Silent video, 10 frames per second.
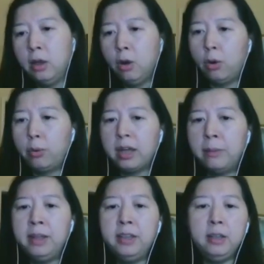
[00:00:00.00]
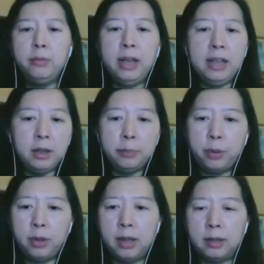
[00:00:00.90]
or recommending related
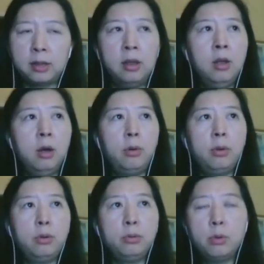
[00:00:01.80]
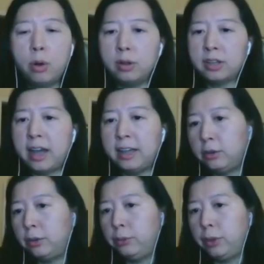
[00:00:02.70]
products or do
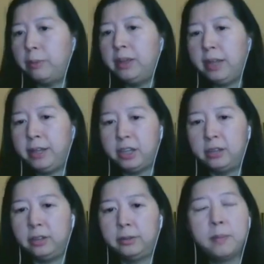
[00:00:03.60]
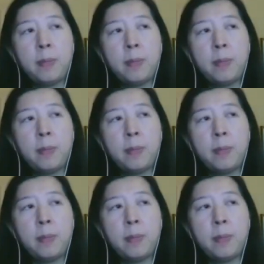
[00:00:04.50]
cross-category recommendations.